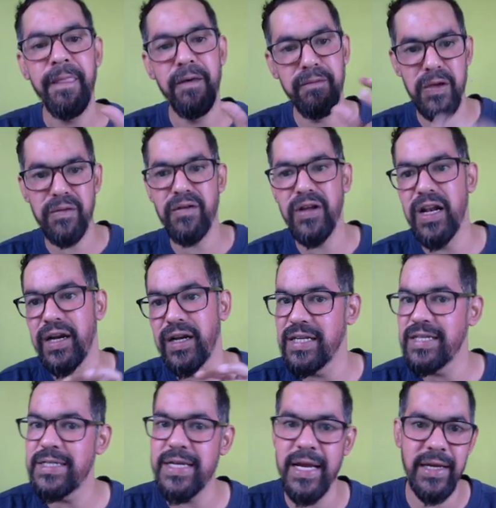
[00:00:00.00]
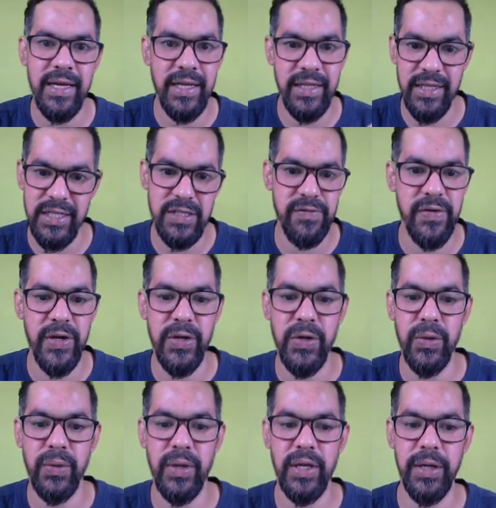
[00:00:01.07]
We will understand in this
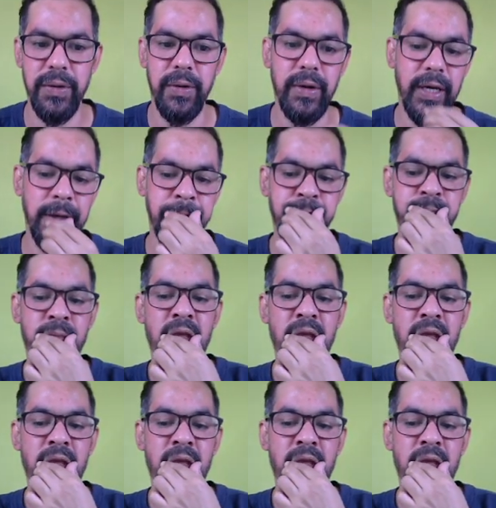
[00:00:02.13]
video only. Okay.